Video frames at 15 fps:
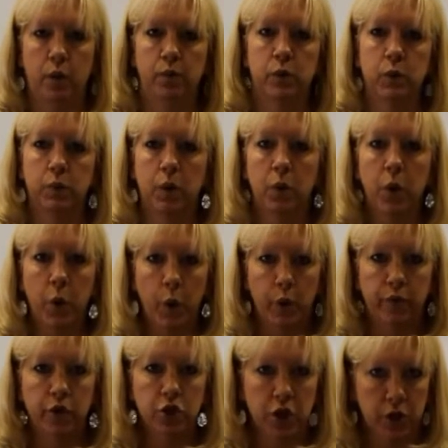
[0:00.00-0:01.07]
So we will go
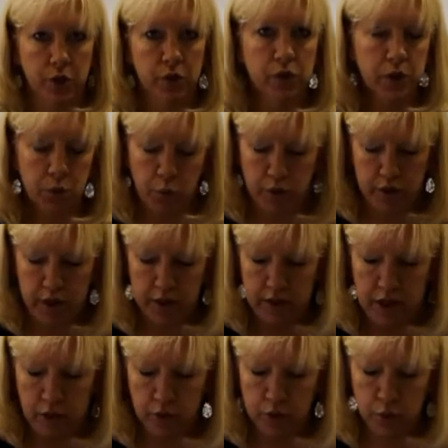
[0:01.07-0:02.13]
over jingles in more
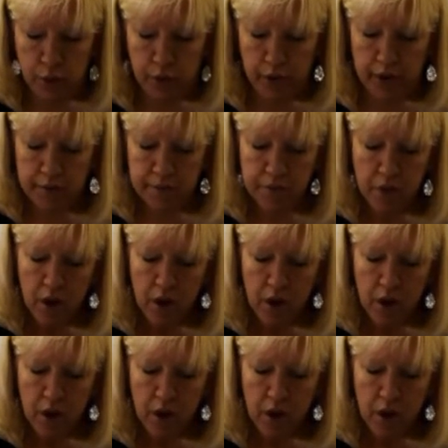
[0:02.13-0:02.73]
detail shortly.